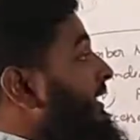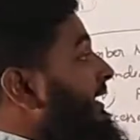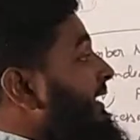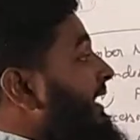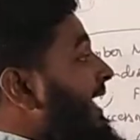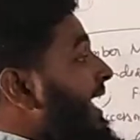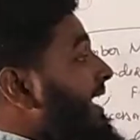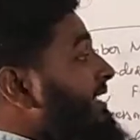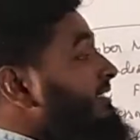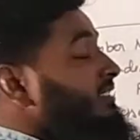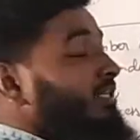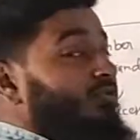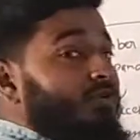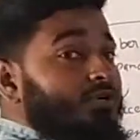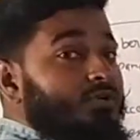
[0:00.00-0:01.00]
Lakh is
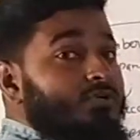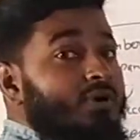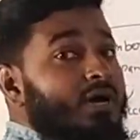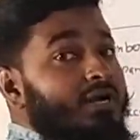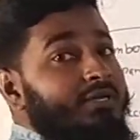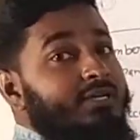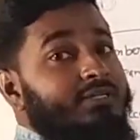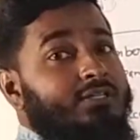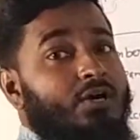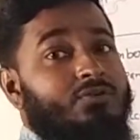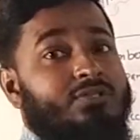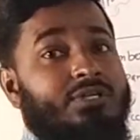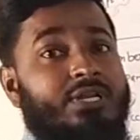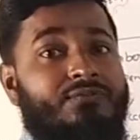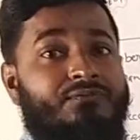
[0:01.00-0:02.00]
equal to
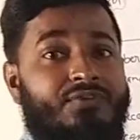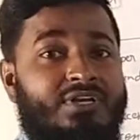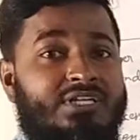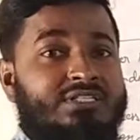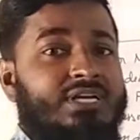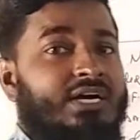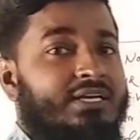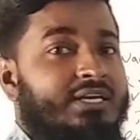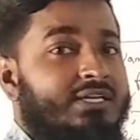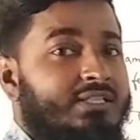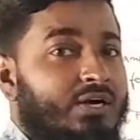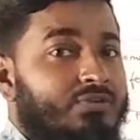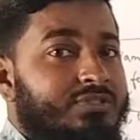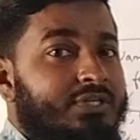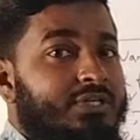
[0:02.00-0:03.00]
100,000. If it is
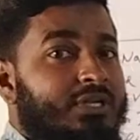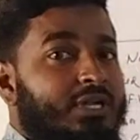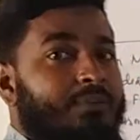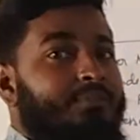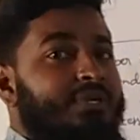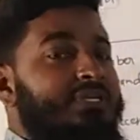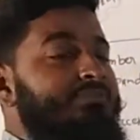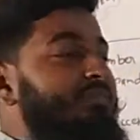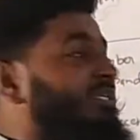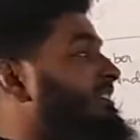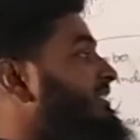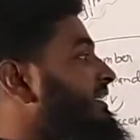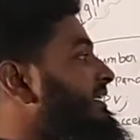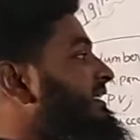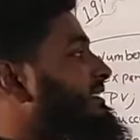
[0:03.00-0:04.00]
100,000
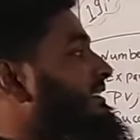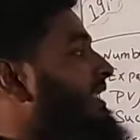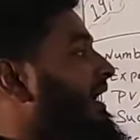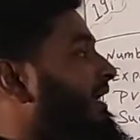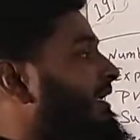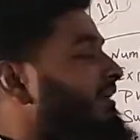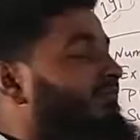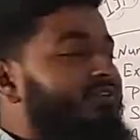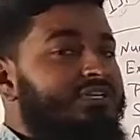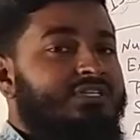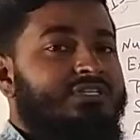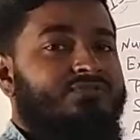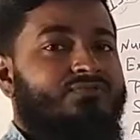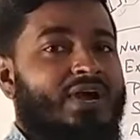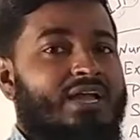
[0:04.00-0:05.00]
means it is lakh. If it
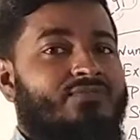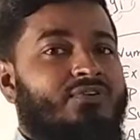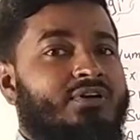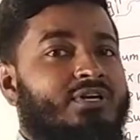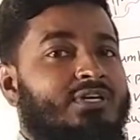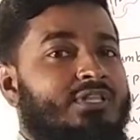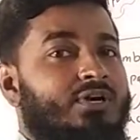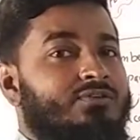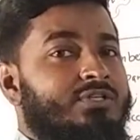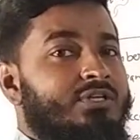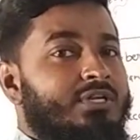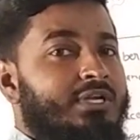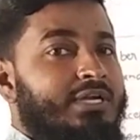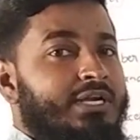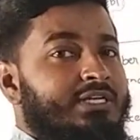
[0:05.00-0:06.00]
is 500,000
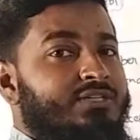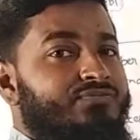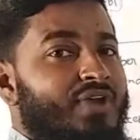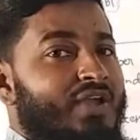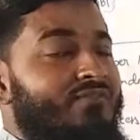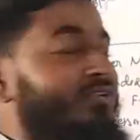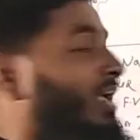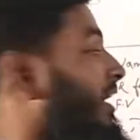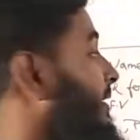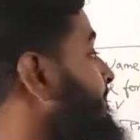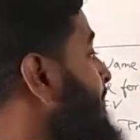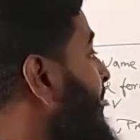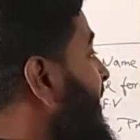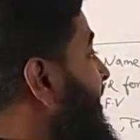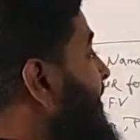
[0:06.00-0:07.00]
it is 5 lakh.
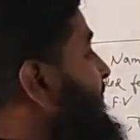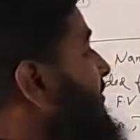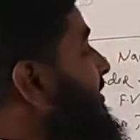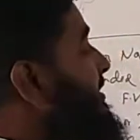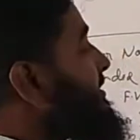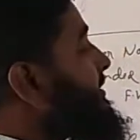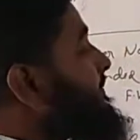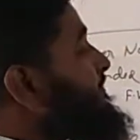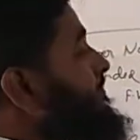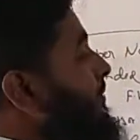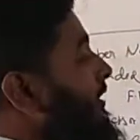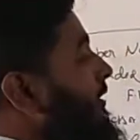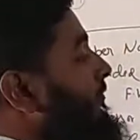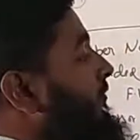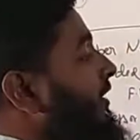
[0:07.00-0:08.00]
If it is
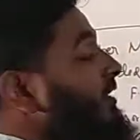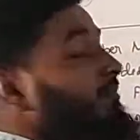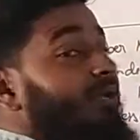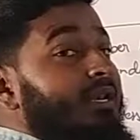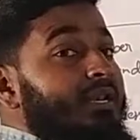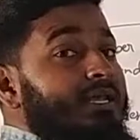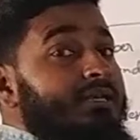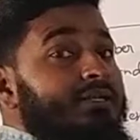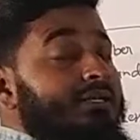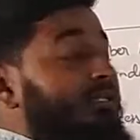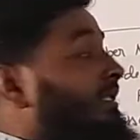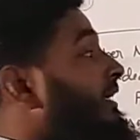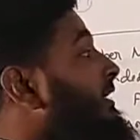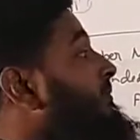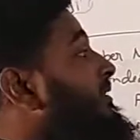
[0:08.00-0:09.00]
1 million
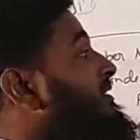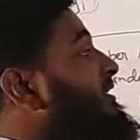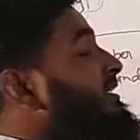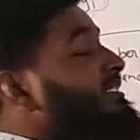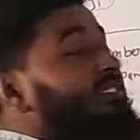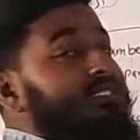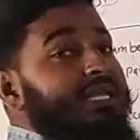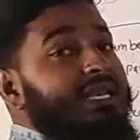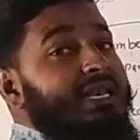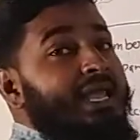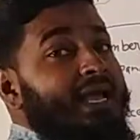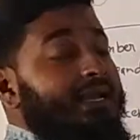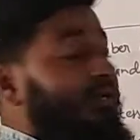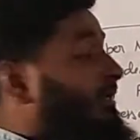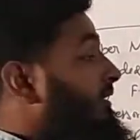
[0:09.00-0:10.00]
then it means it is 10
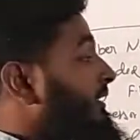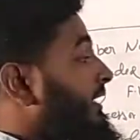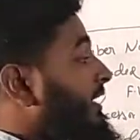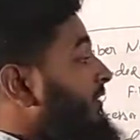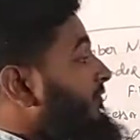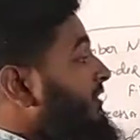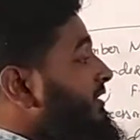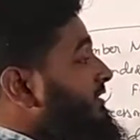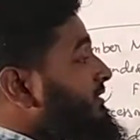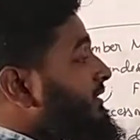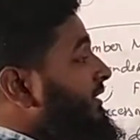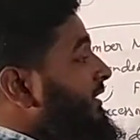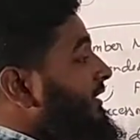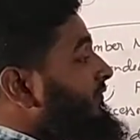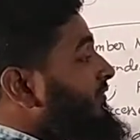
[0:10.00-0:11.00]
lakh. If it
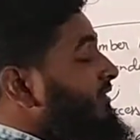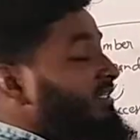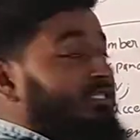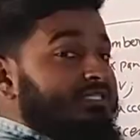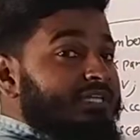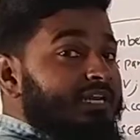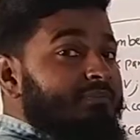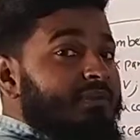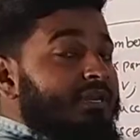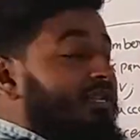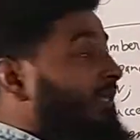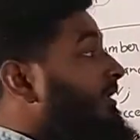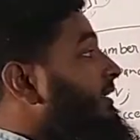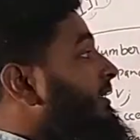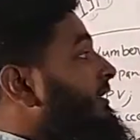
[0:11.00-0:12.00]
is 10
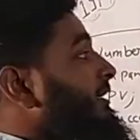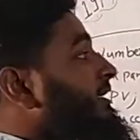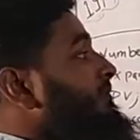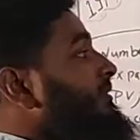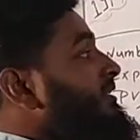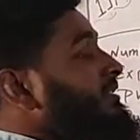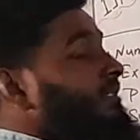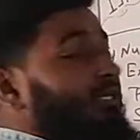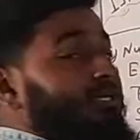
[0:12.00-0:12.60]
million it means